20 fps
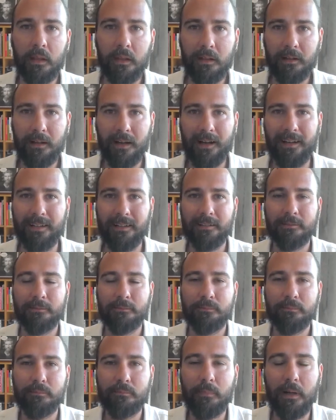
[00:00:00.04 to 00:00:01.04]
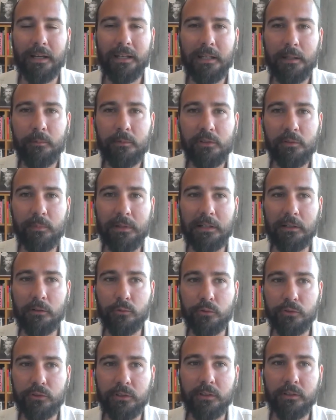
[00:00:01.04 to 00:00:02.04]
Hi, my name is Emil
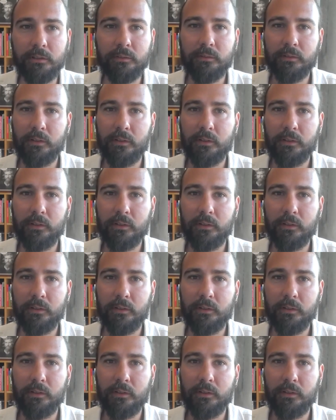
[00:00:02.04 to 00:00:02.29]
Husted.